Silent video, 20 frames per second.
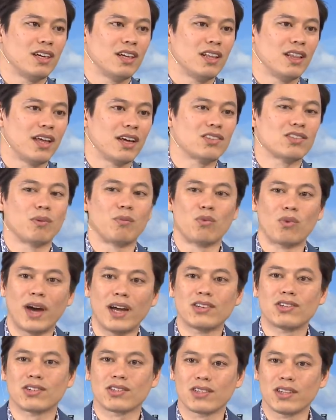like some
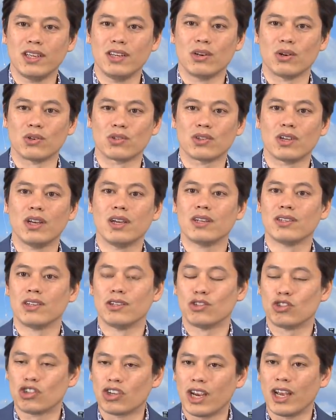righteous leaders, to
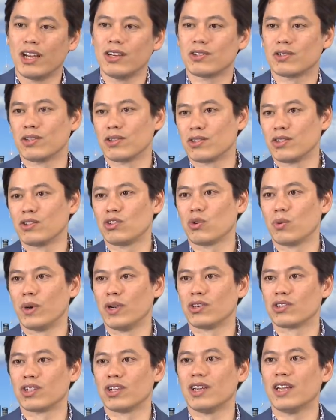change the
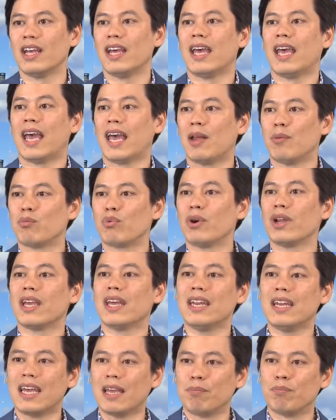situation and bring
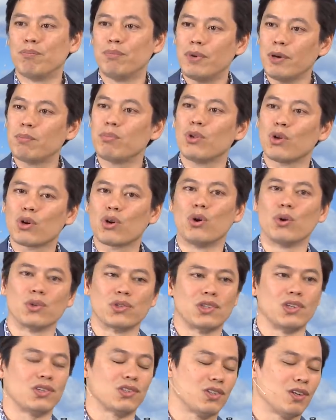in a biblical
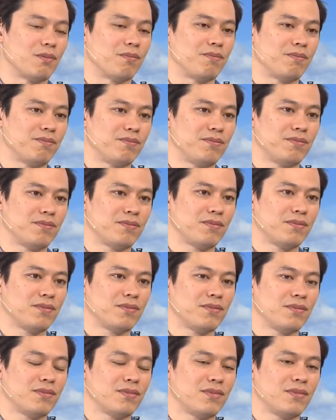system.
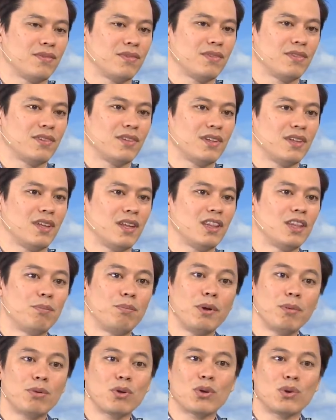And the
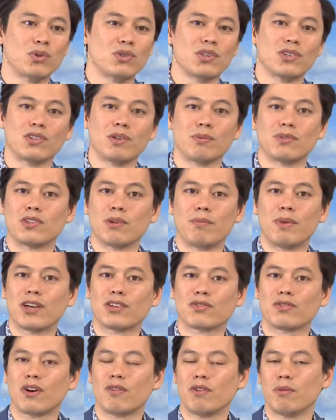biblical system is the
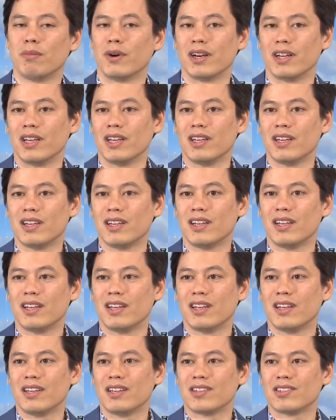best for everybody.
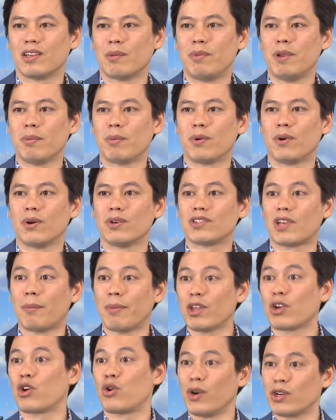Some of
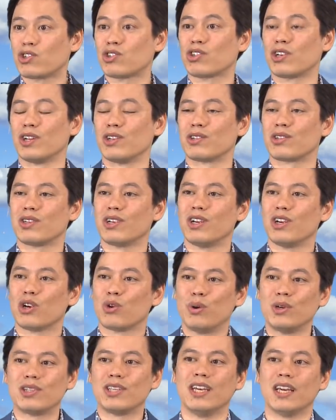the Christians
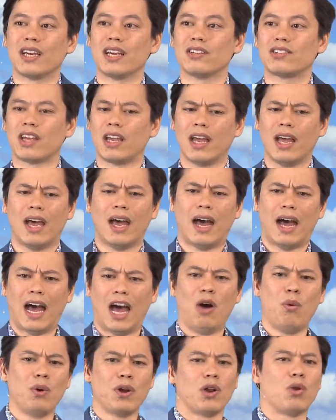critique and say,
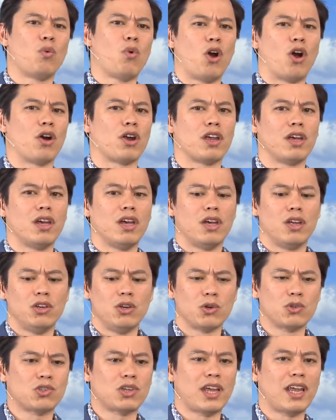how would it work?
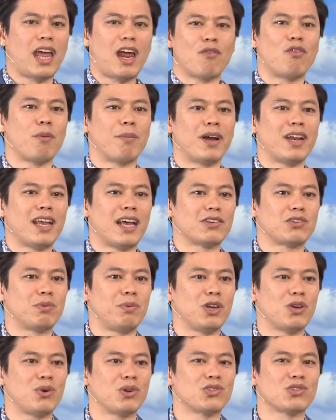You're saying everybody has to
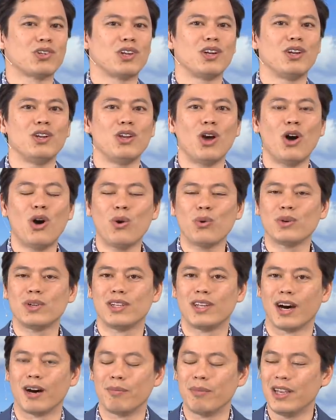be Christian. No,
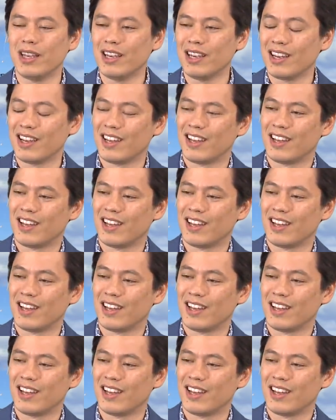dummy.